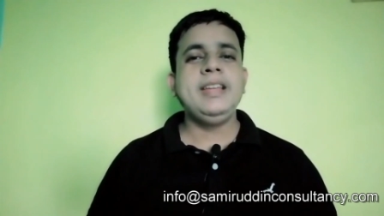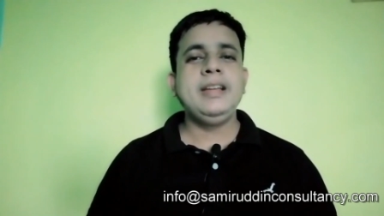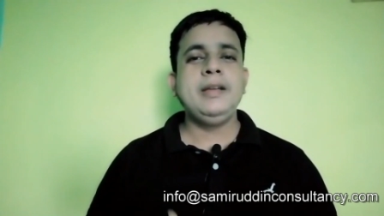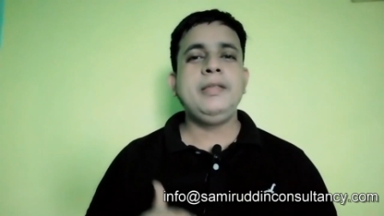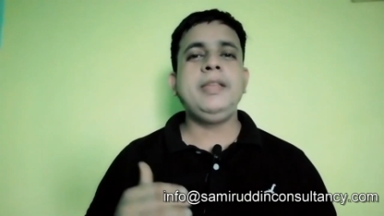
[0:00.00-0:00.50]

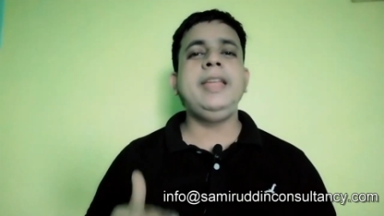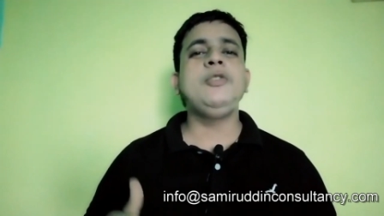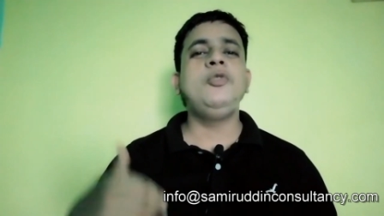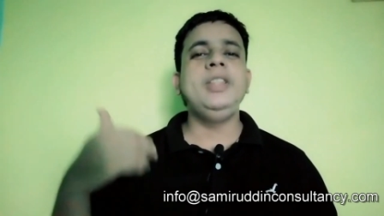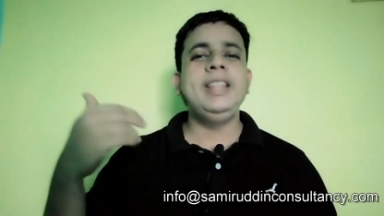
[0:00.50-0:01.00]
See
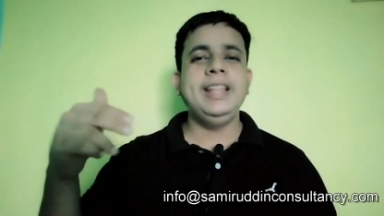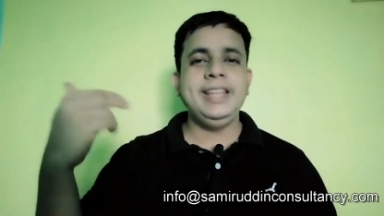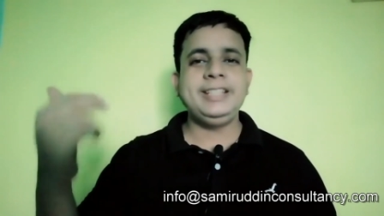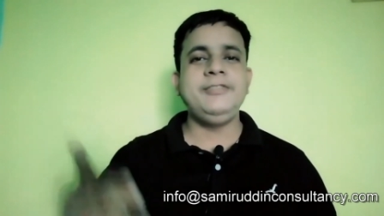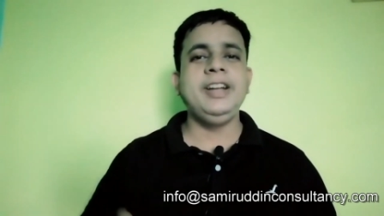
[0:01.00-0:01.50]
you in the
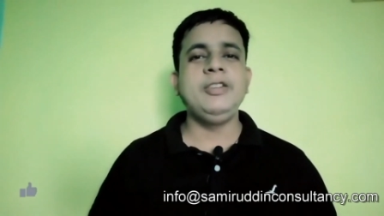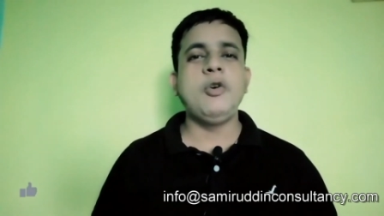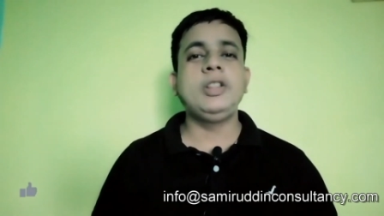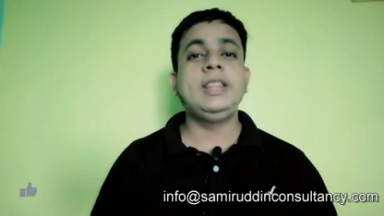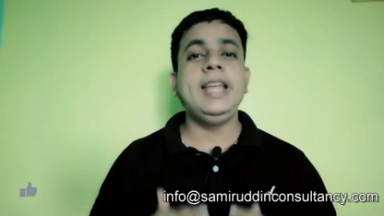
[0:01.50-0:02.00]
next
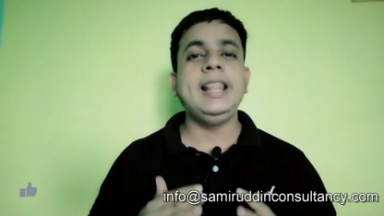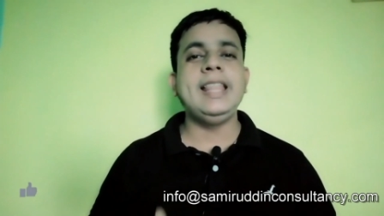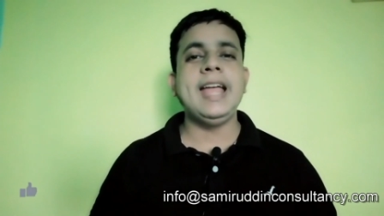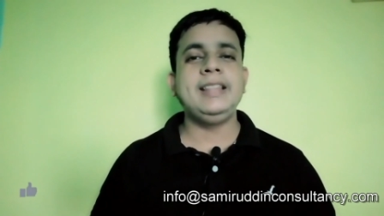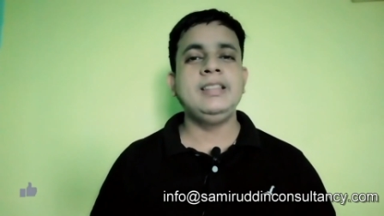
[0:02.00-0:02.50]
video. Till
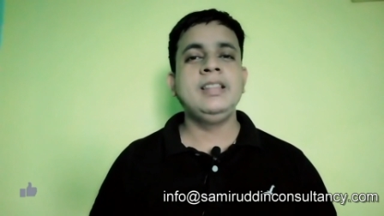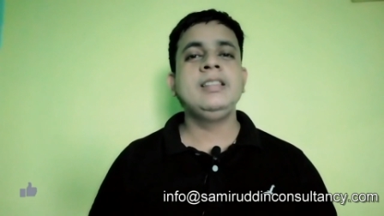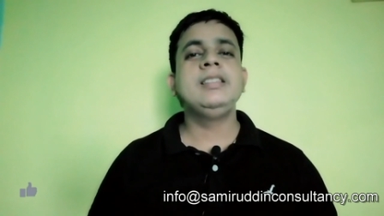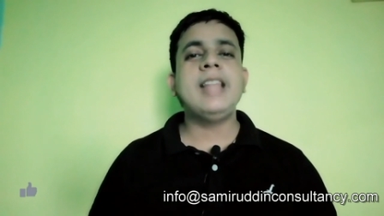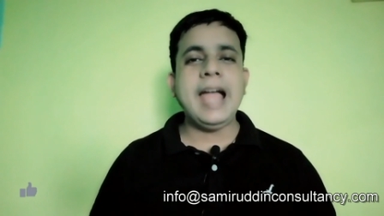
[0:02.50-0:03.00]
then,
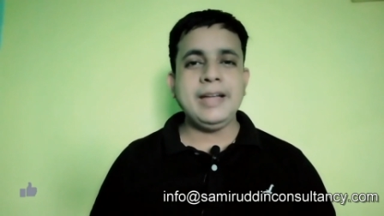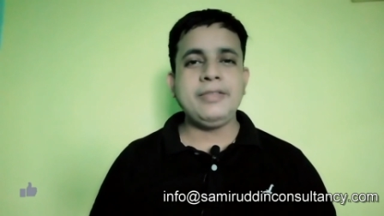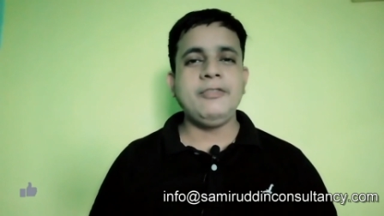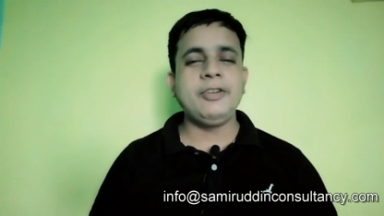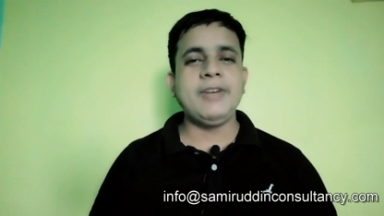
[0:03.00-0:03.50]
thanks
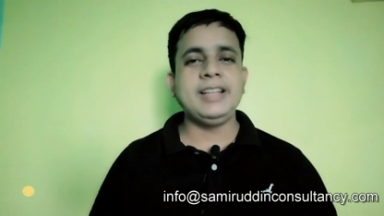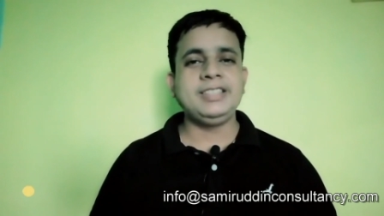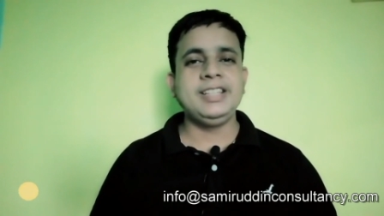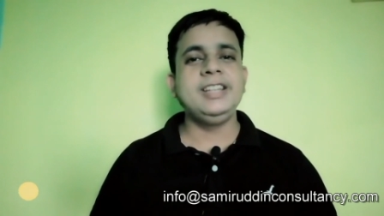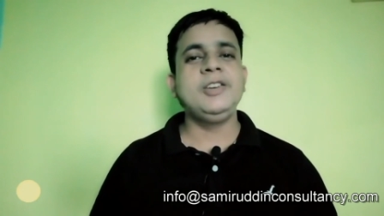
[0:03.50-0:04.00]
for
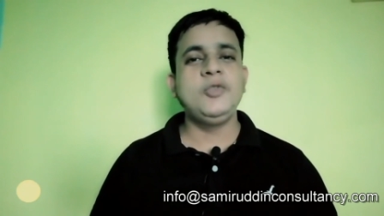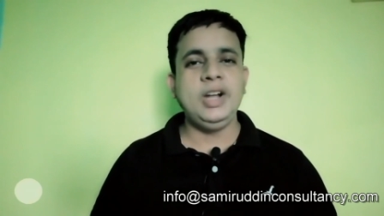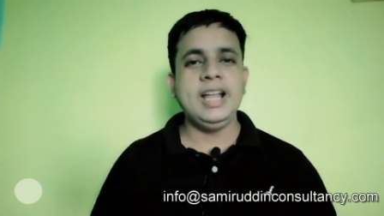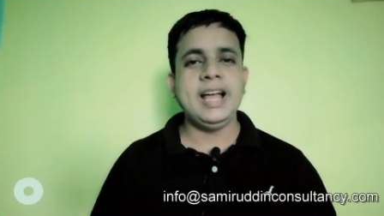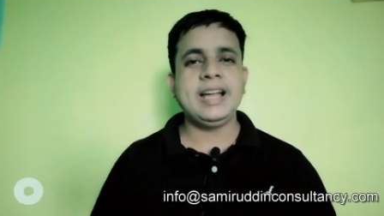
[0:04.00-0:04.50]
watching. Good
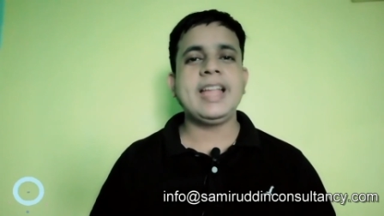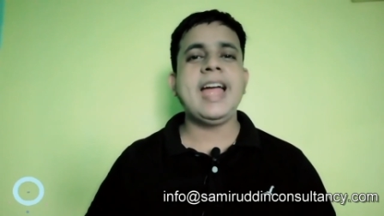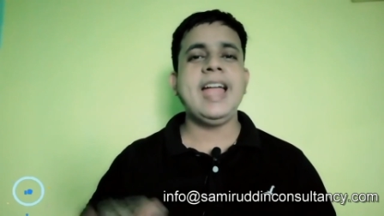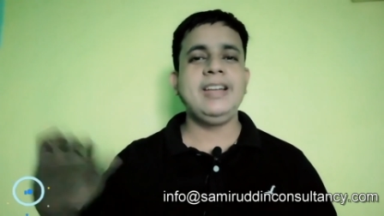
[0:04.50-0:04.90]
luck and